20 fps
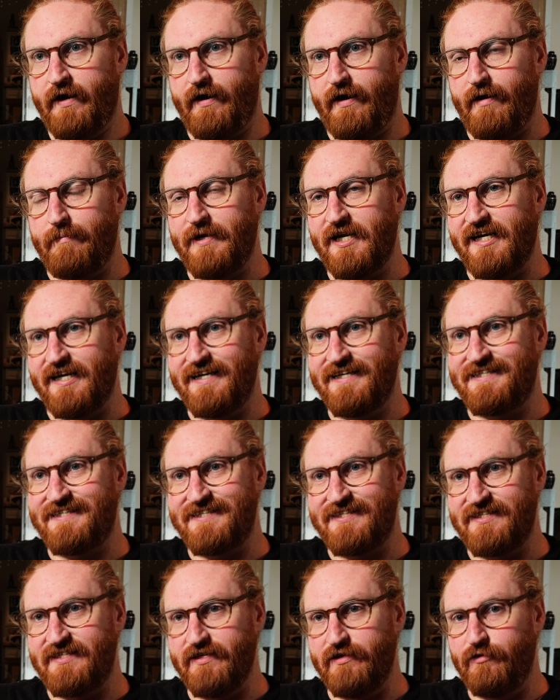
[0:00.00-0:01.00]
I mean, it's
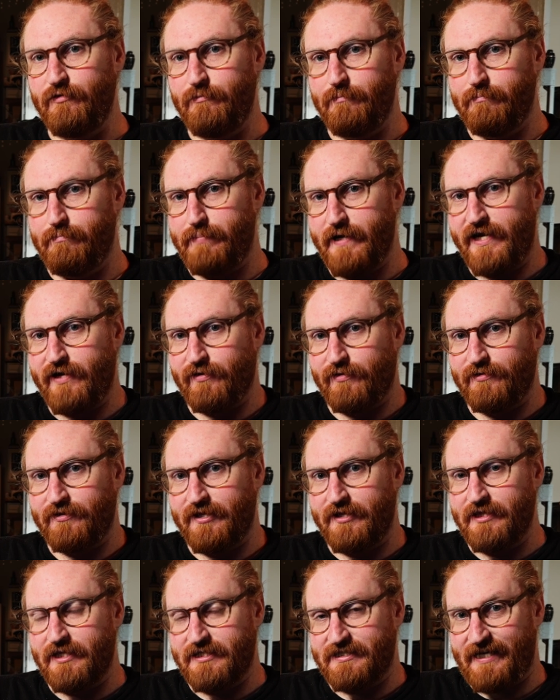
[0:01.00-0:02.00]
still better
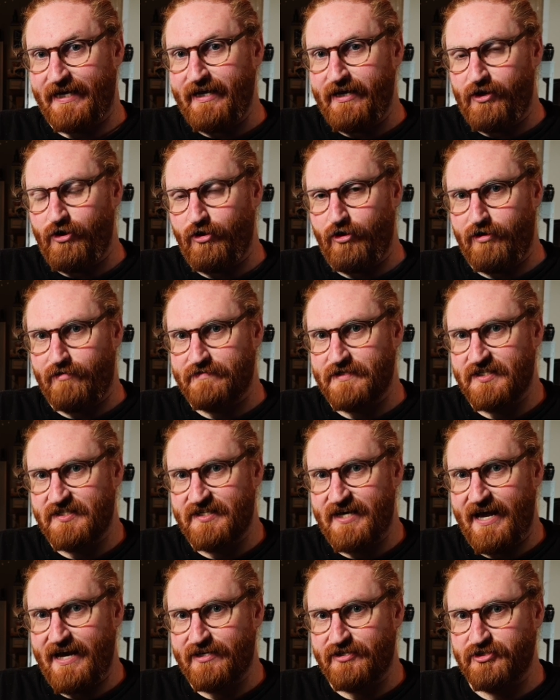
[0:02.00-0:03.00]
than the Tinkoff
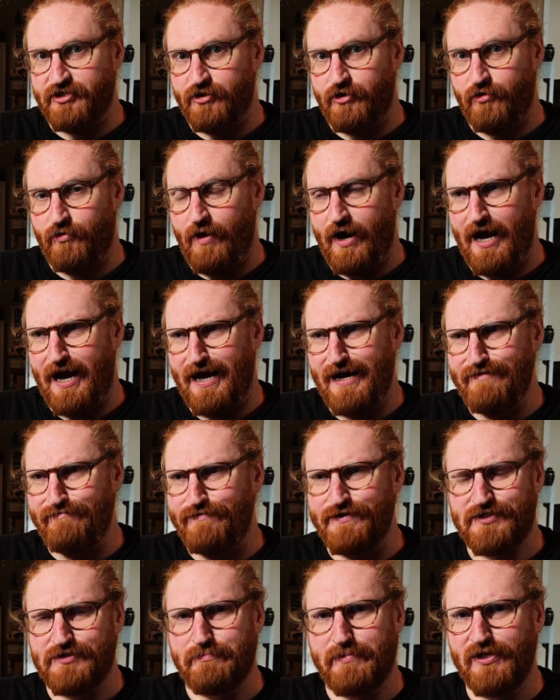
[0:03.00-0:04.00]
Saxo high
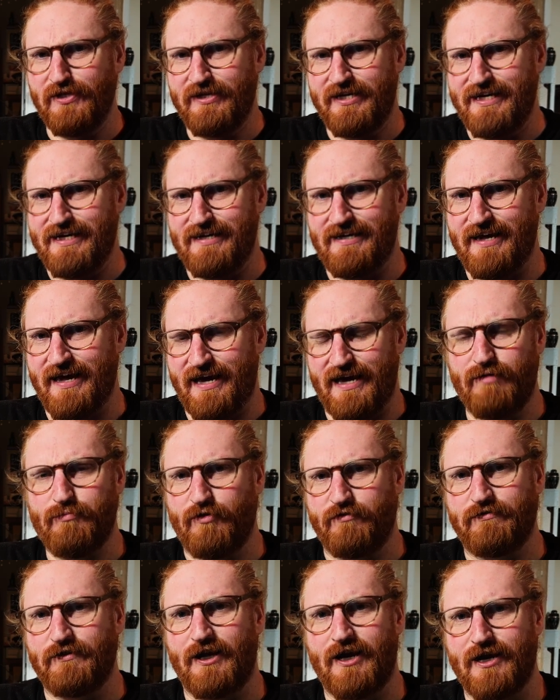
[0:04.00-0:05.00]
visibility
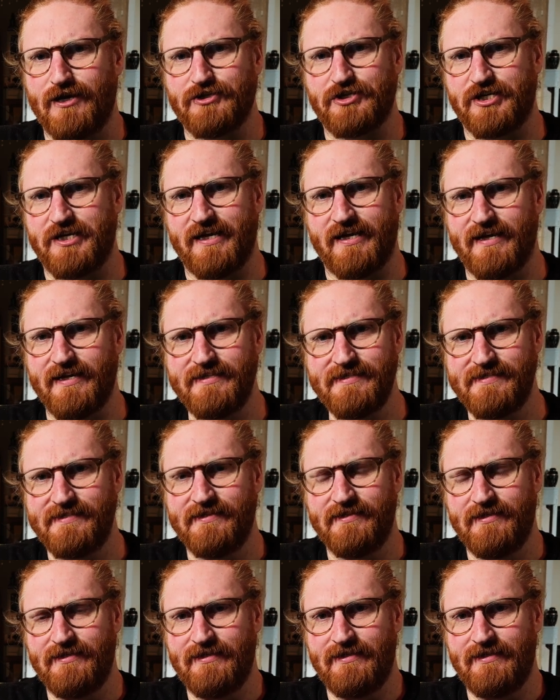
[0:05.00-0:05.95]
camouflage kits.